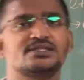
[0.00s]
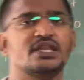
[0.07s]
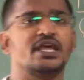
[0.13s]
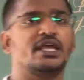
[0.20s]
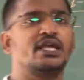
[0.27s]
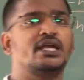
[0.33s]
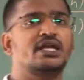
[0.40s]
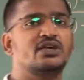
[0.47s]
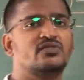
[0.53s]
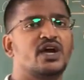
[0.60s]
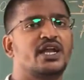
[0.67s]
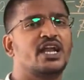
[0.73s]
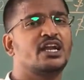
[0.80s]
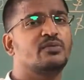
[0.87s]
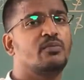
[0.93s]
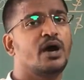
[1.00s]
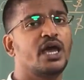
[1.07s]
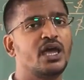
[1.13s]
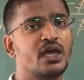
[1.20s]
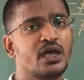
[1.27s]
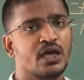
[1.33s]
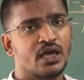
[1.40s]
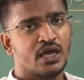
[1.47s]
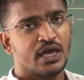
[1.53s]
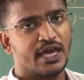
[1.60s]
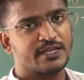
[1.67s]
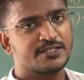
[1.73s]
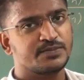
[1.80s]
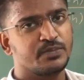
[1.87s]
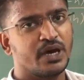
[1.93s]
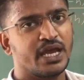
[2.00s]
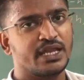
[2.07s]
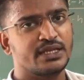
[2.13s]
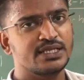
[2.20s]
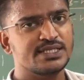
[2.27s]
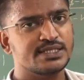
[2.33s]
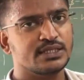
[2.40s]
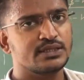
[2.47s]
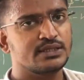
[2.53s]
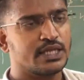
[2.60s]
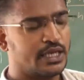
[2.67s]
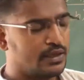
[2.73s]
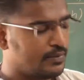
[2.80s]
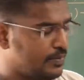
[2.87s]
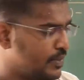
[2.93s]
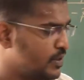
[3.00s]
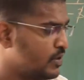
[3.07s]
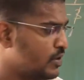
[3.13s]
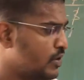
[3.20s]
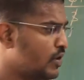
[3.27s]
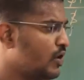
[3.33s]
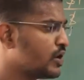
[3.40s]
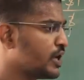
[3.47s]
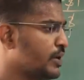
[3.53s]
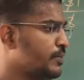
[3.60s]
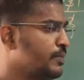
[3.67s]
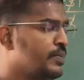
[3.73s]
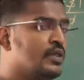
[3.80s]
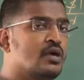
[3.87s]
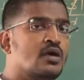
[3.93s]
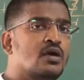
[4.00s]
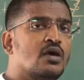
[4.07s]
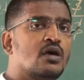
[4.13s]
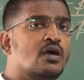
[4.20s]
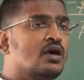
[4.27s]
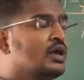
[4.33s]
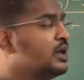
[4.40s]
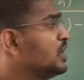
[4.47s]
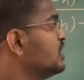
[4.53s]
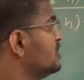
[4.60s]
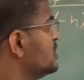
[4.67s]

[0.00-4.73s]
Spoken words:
3 divided by x minus 3. Okay. In